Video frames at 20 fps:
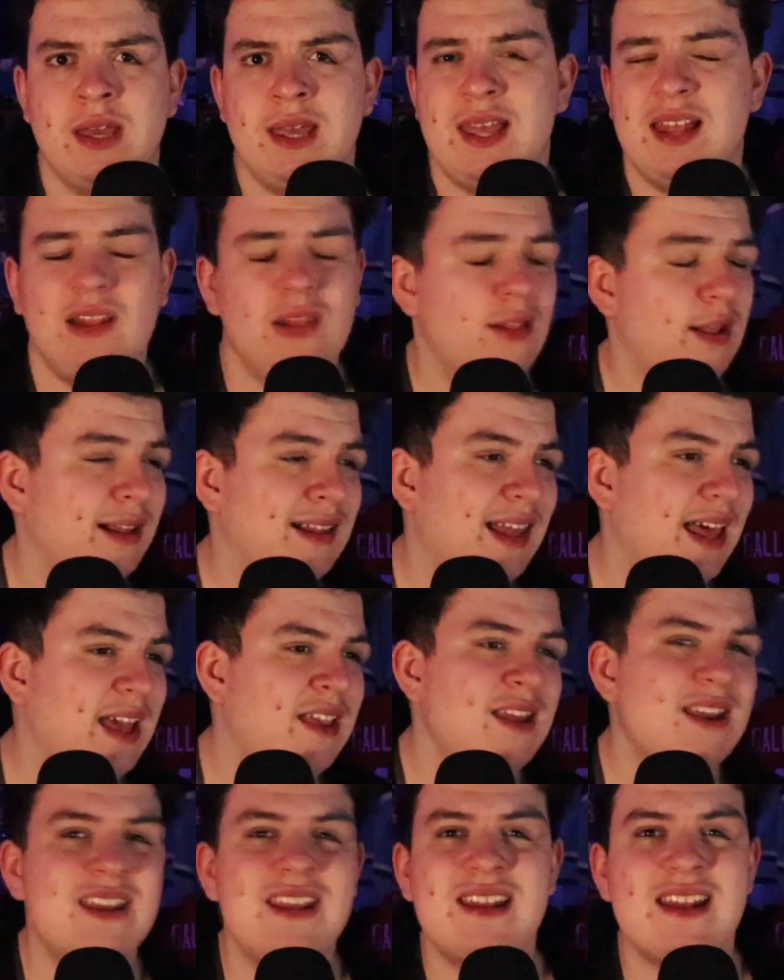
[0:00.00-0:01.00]
It looked
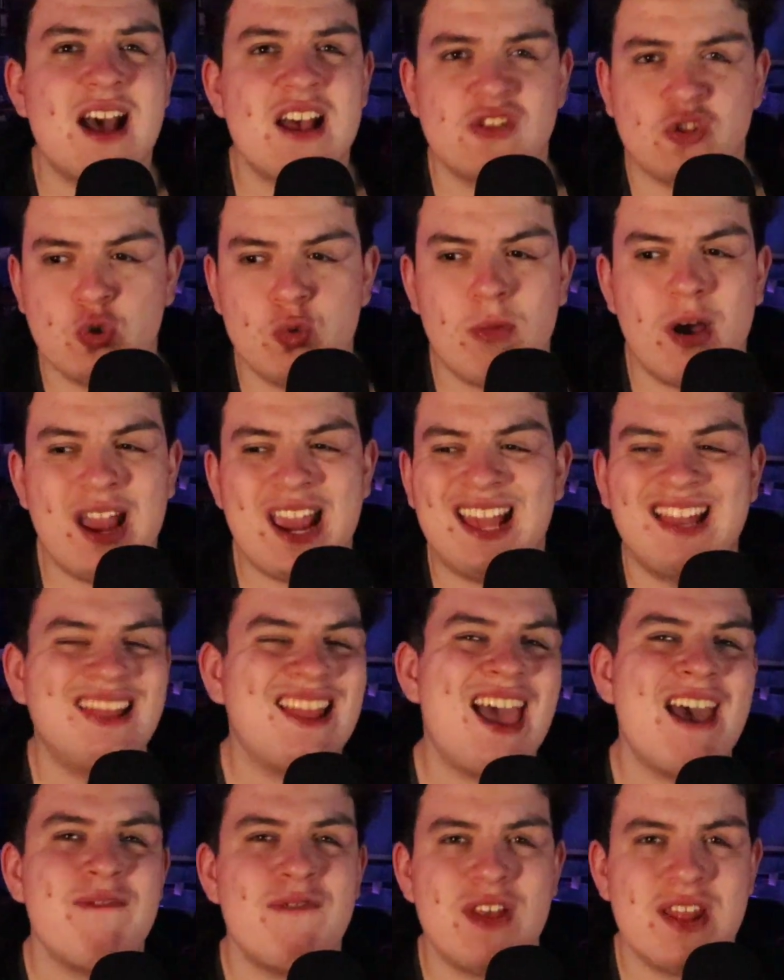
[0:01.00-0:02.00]
like an Inazuma
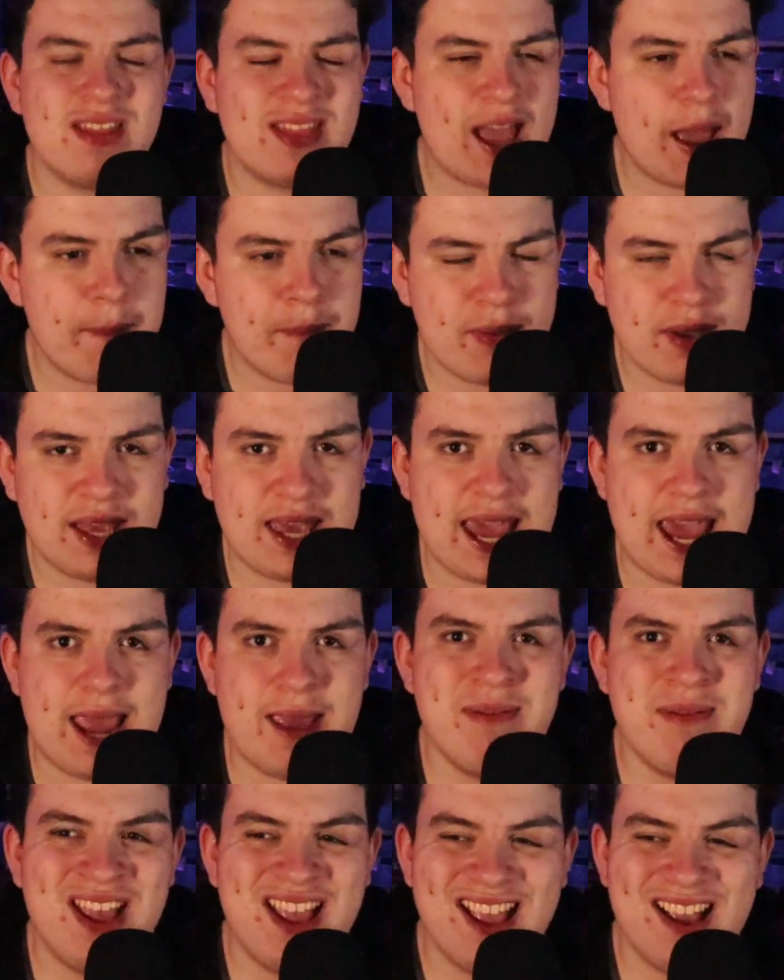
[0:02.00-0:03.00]
11 type of
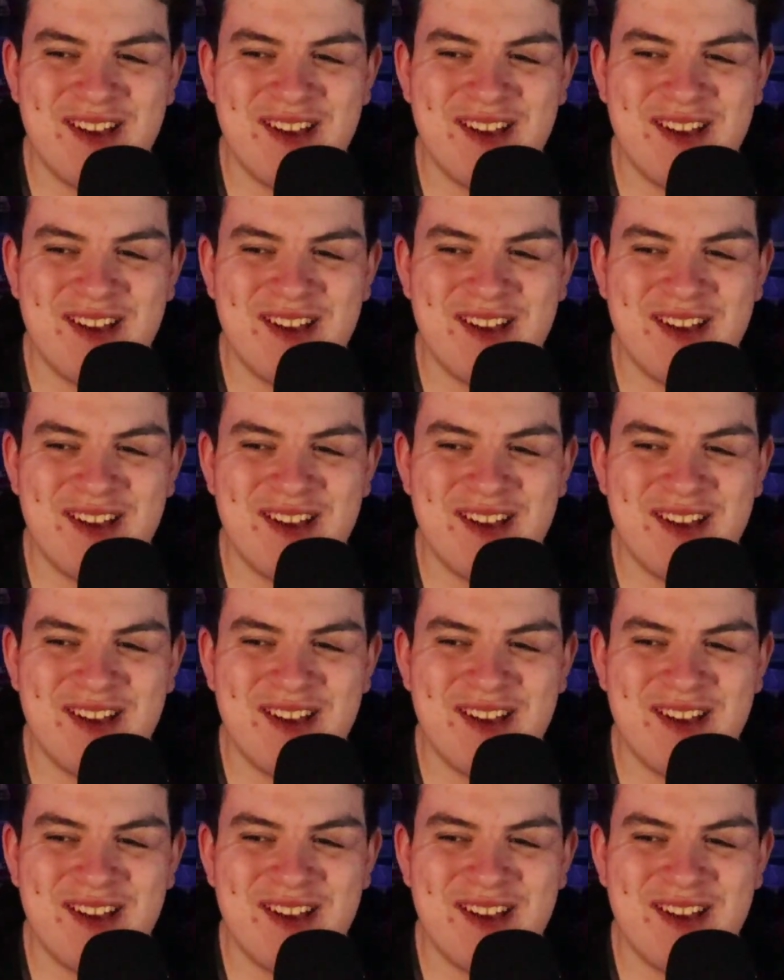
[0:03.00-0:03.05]
game.